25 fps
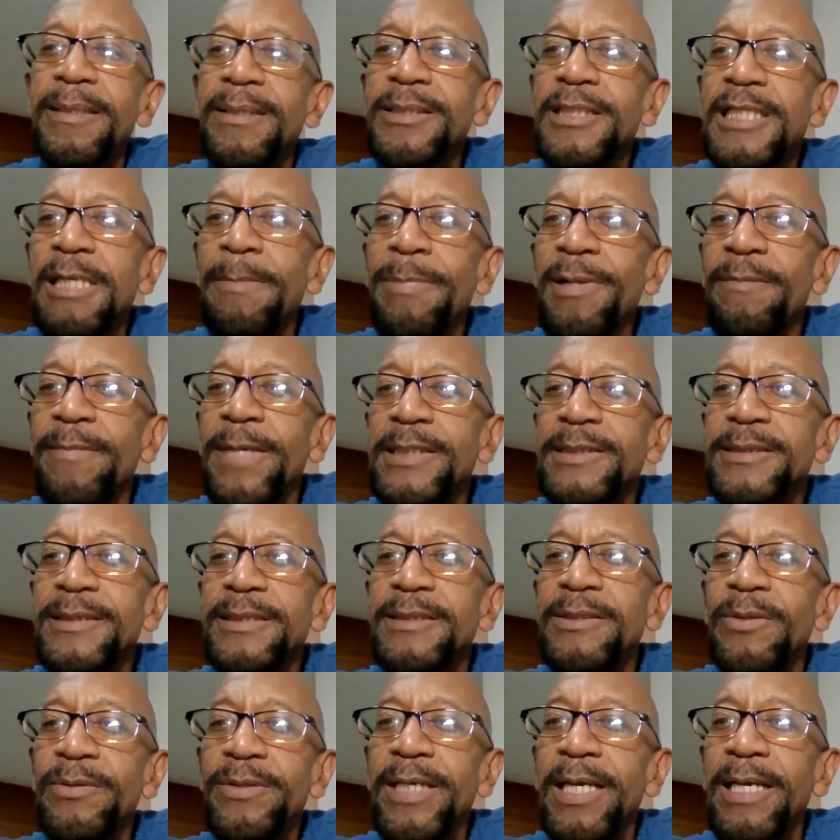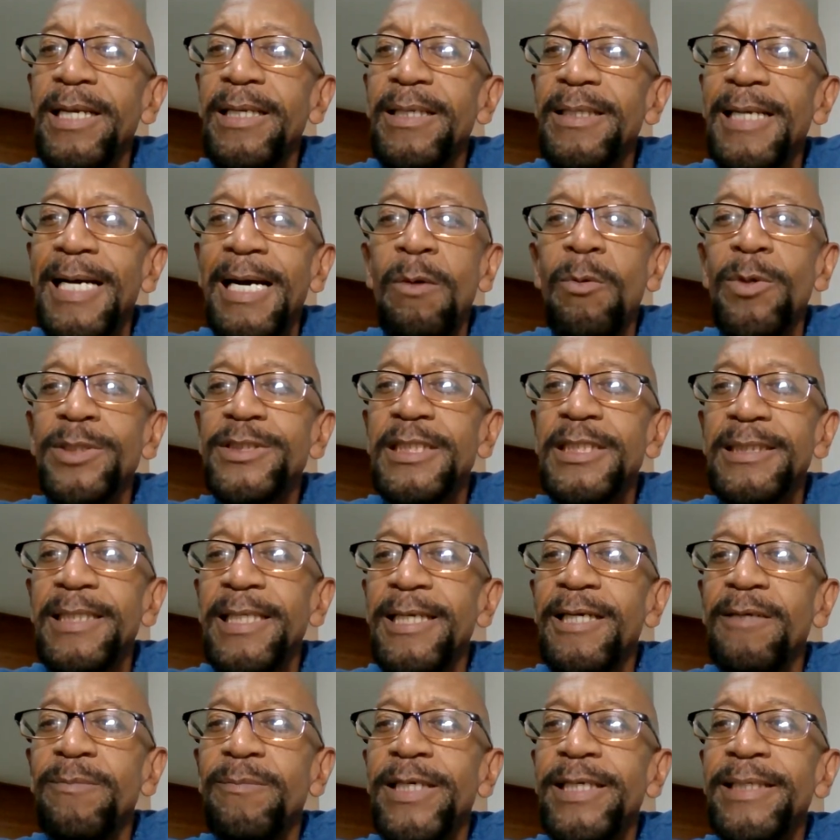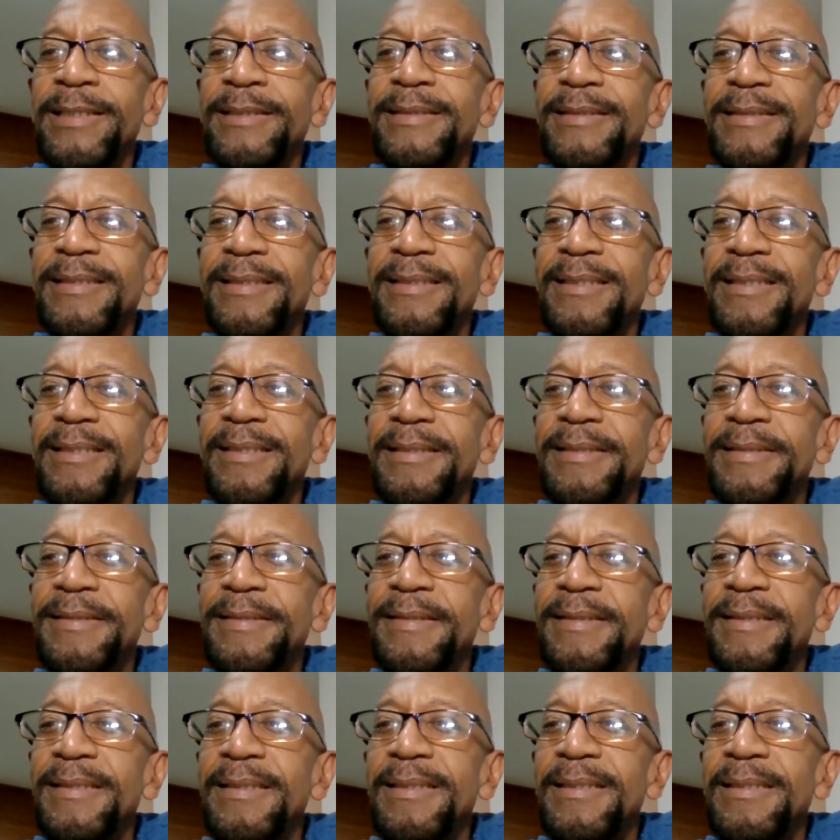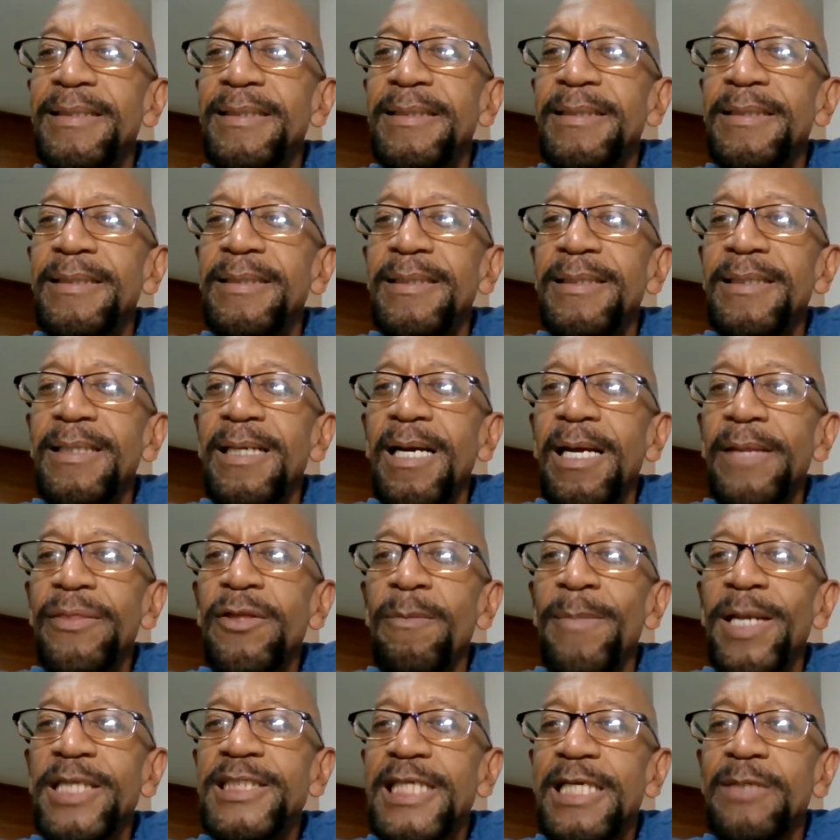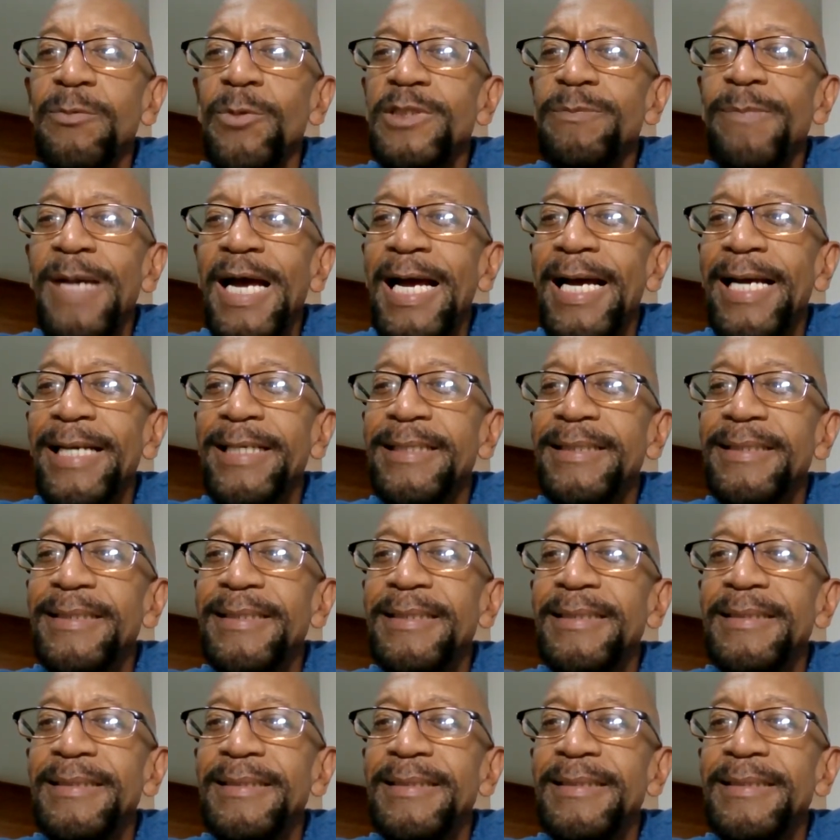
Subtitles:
Just got back to Mexico. Okay. And how was it there, man? I thought Mexico was bad.